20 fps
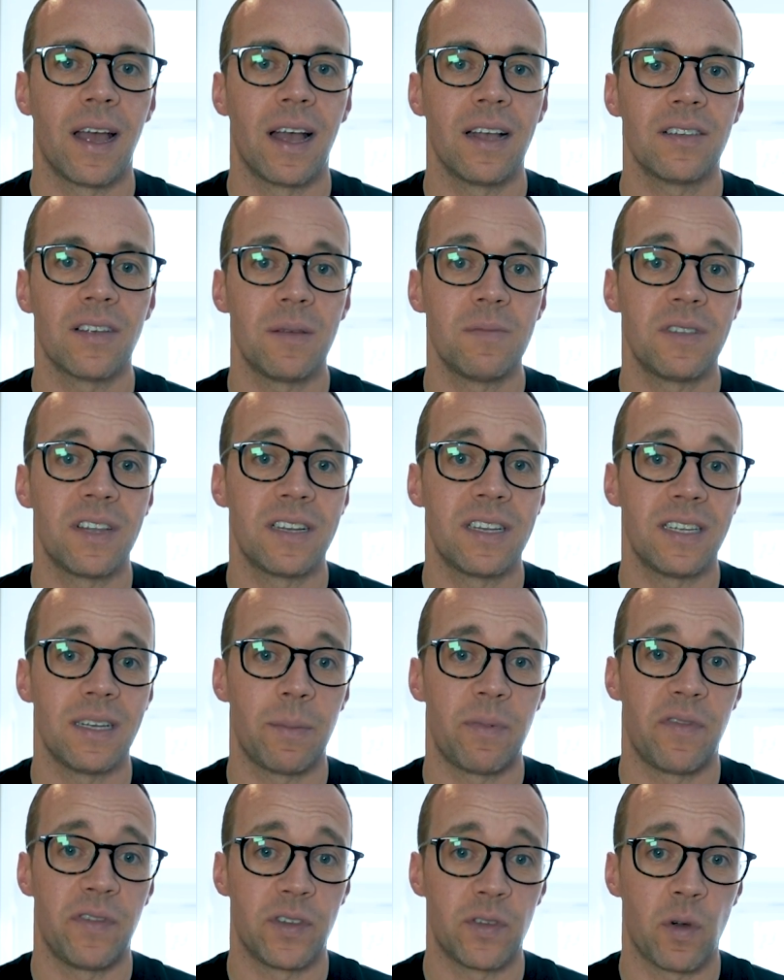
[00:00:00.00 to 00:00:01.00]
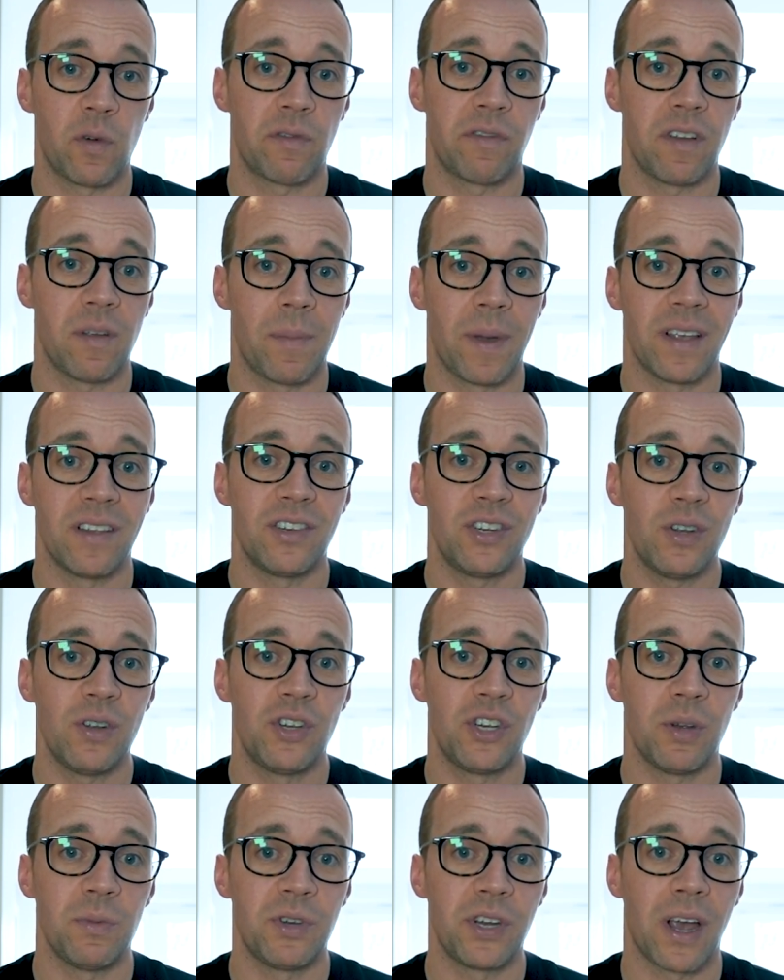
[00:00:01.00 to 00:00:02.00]
As I'm setting up a photography-based
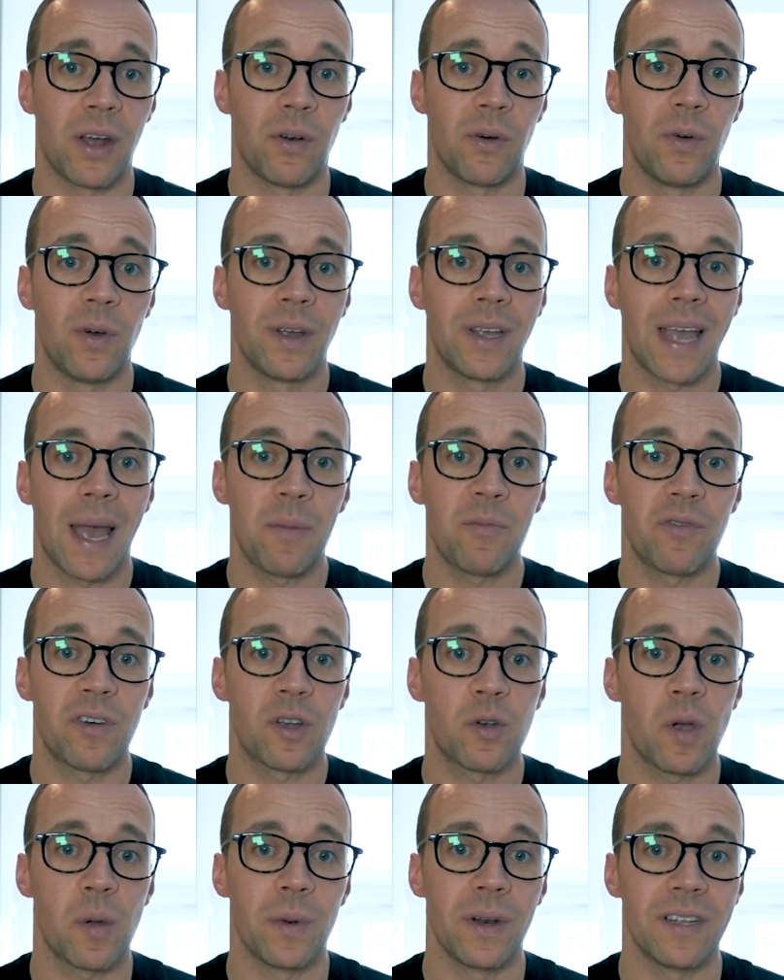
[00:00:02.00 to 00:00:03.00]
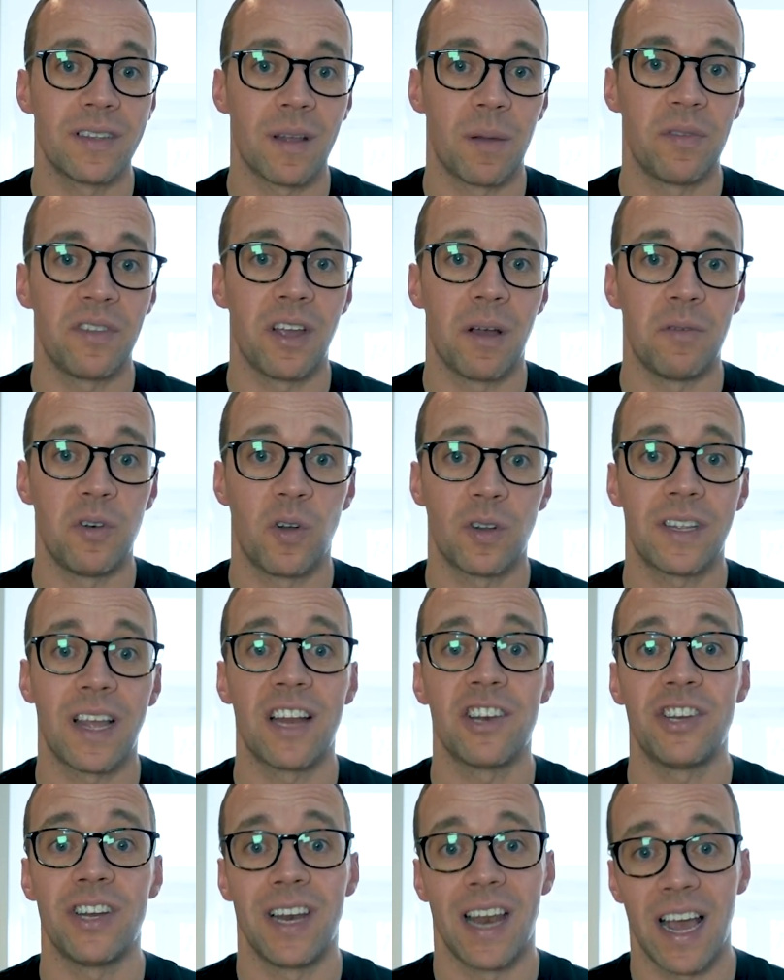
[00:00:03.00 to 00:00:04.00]
YouTube channel, camera equipment is something I'm not
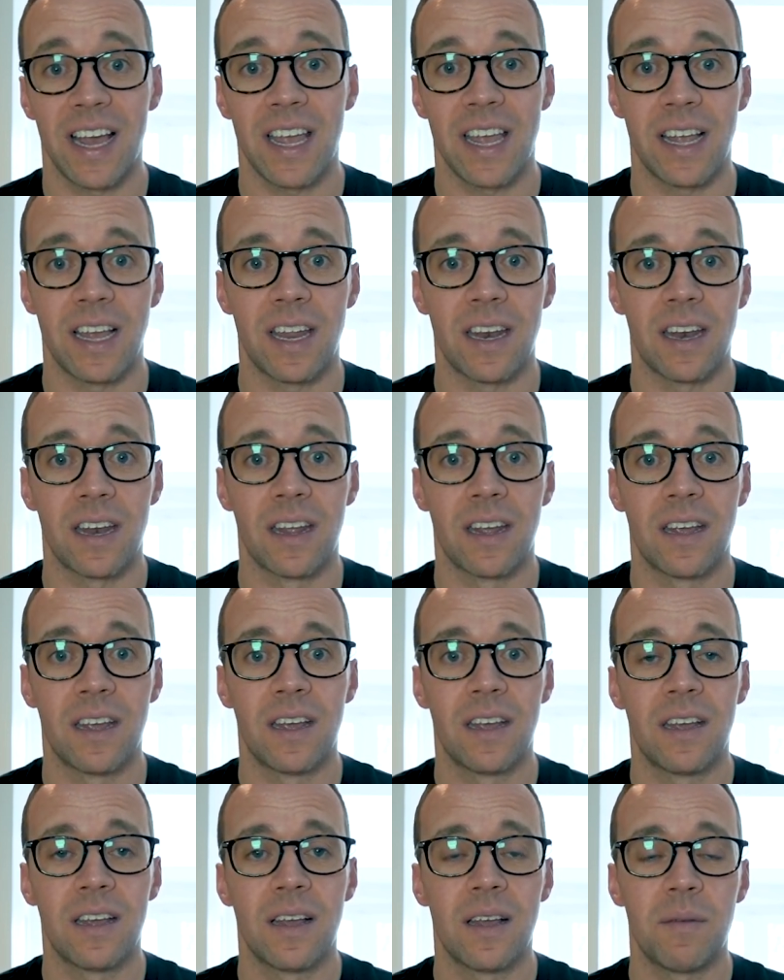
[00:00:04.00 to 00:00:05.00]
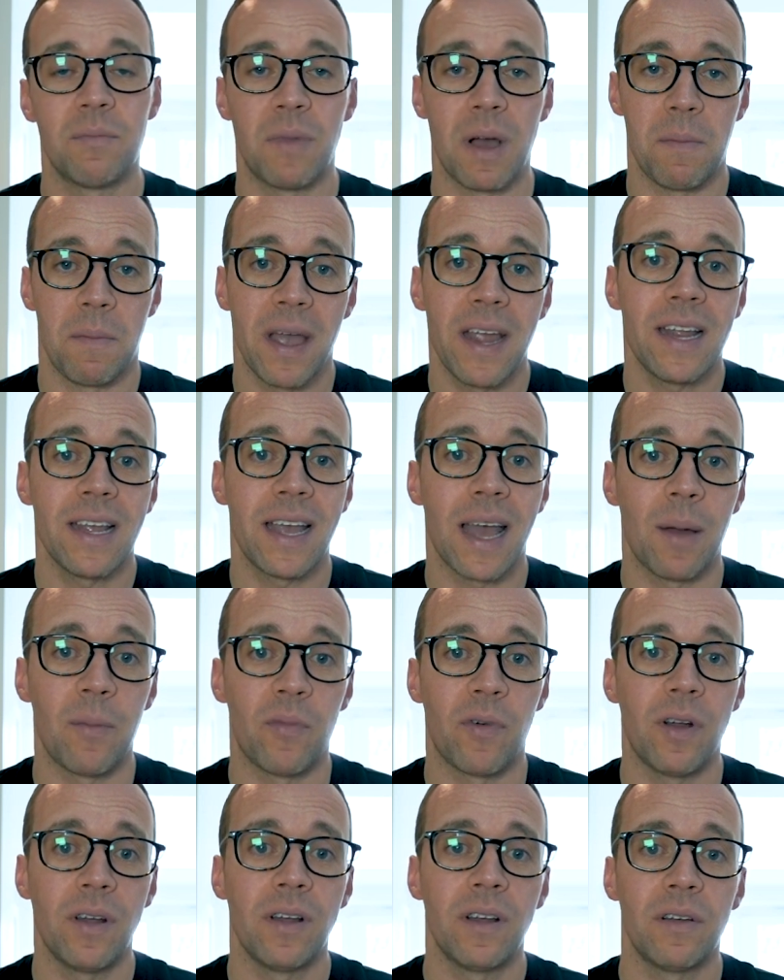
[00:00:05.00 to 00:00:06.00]
actually lacking in. My main
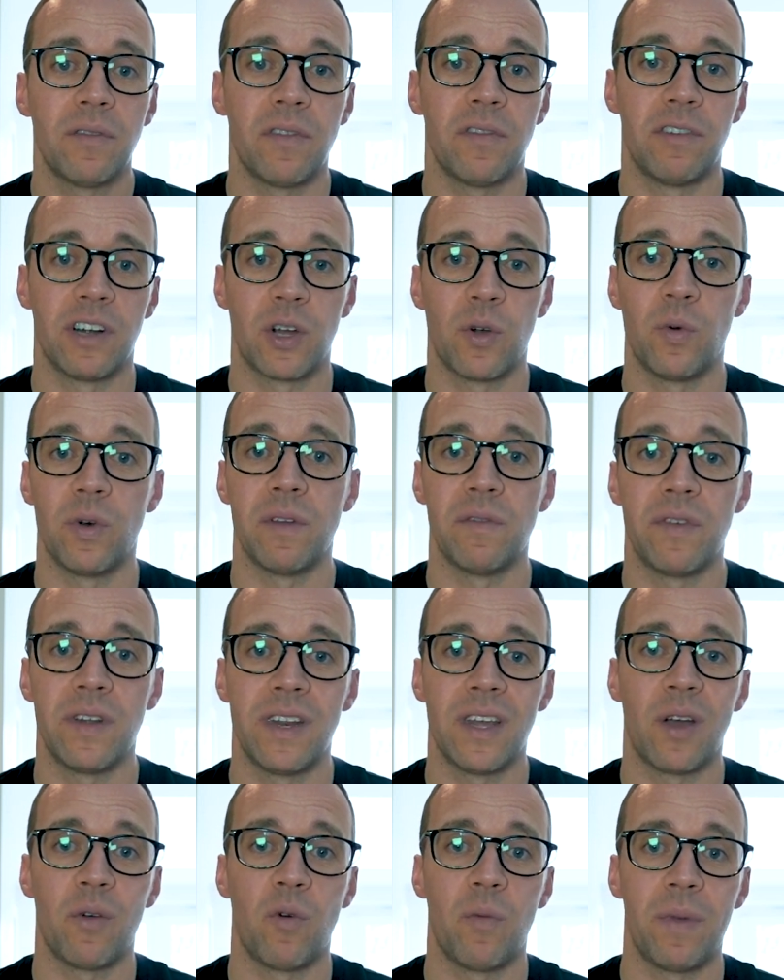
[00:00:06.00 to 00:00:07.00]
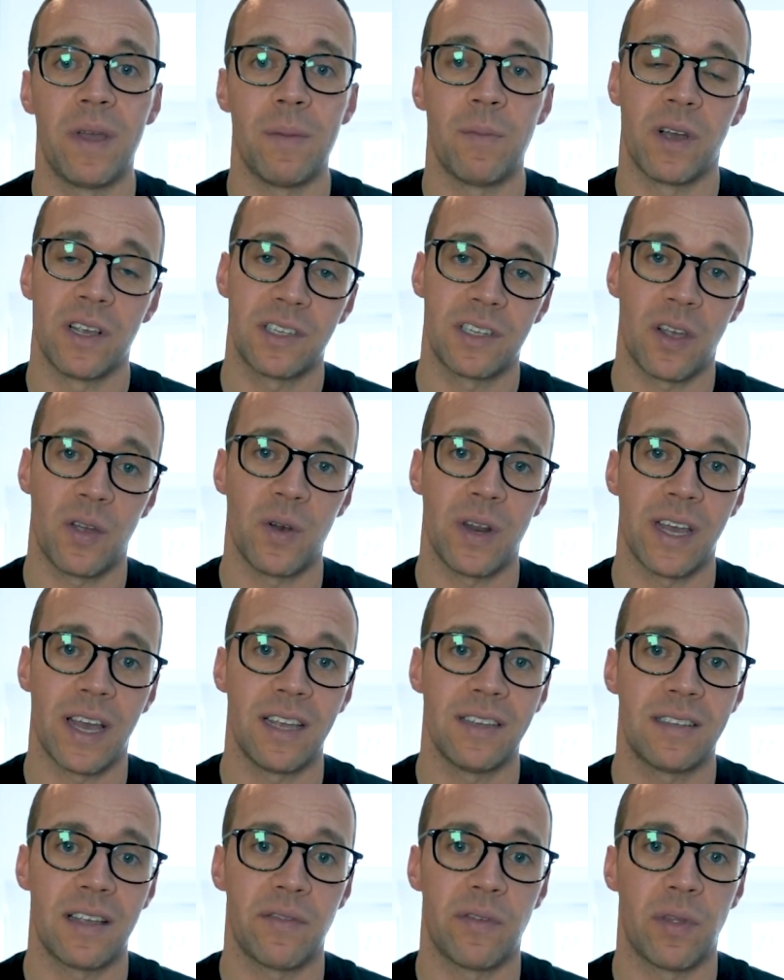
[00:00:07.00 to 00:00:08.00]
camera for recording video will be my Sony
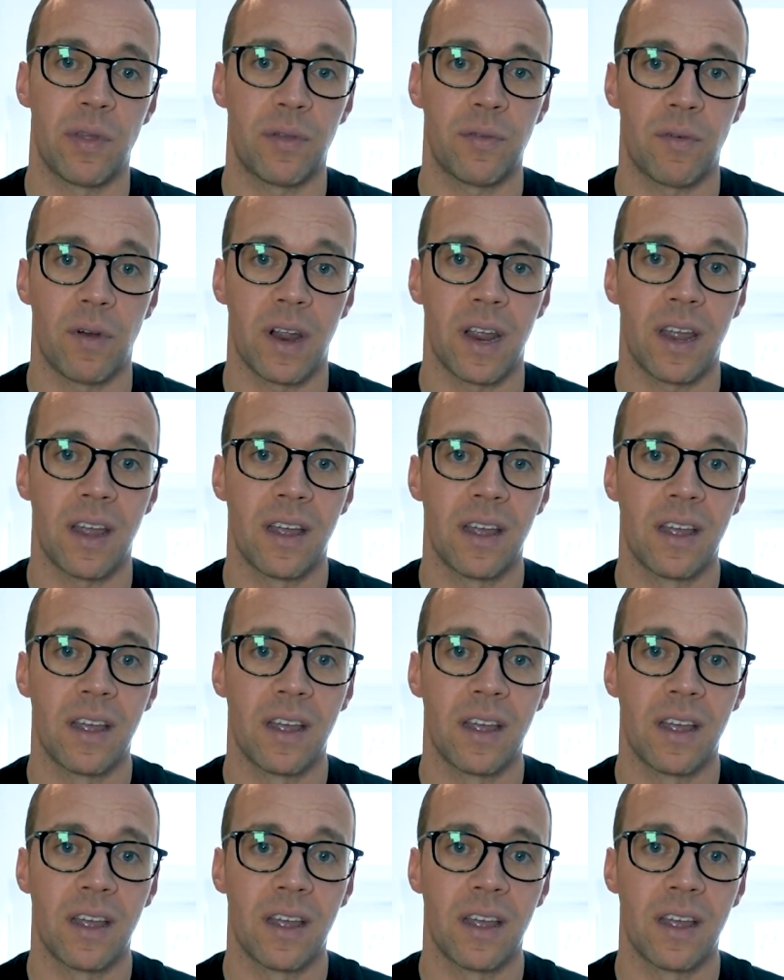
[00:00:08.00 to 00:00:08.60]
A7 III.